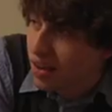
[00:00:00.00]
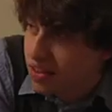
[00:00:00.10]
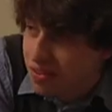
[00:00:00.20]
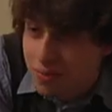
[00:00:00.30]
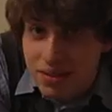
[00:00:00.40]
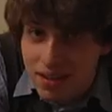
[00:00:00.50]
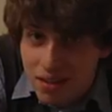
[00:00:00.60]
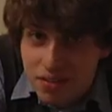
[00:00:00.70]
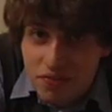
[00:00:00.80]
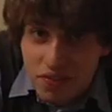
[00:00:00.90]
Have you ever been
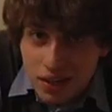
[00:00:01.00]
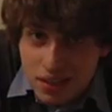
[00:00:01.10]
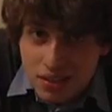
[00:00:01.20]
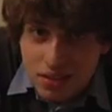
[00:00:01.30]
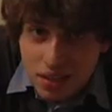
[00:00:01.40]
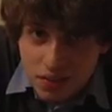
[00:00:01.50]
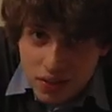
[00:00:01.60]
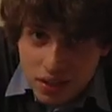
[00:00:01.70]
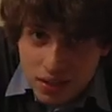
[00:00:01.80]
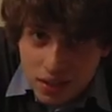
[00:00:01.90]
down to fucking
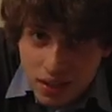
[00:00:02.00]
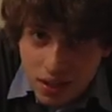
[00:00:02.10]
Suffolk?